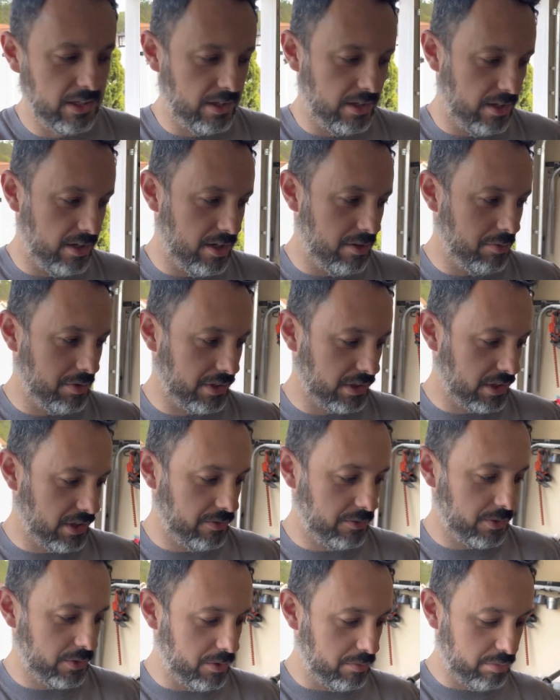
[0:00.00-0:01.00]
I'm going to
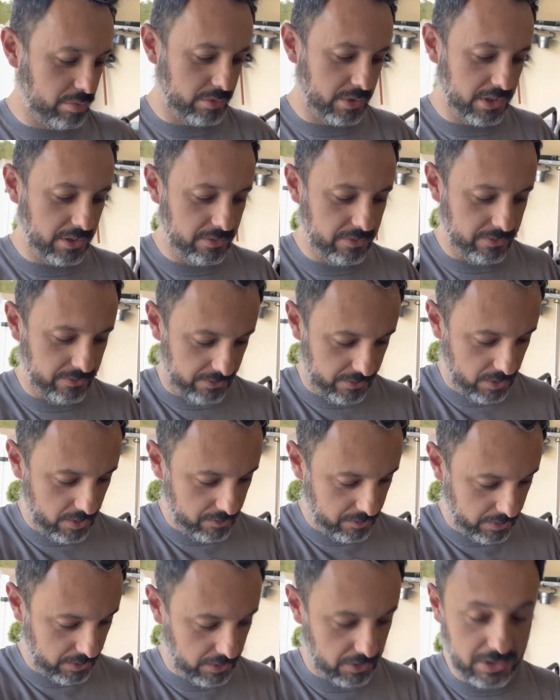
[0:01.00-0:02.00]
give you a brief
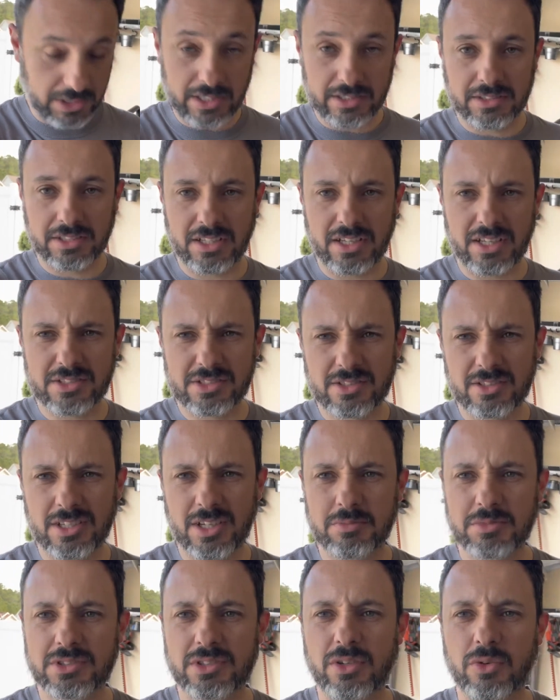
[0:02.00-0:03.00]
overlook at the engine.
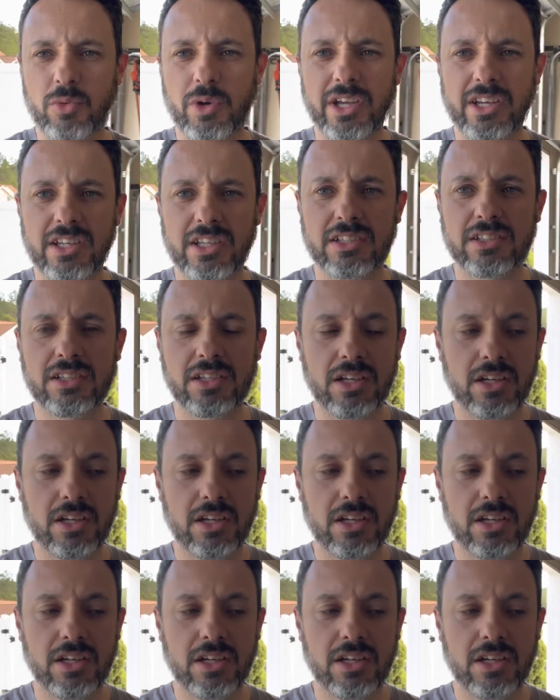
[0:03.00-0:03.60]
I'm still waiting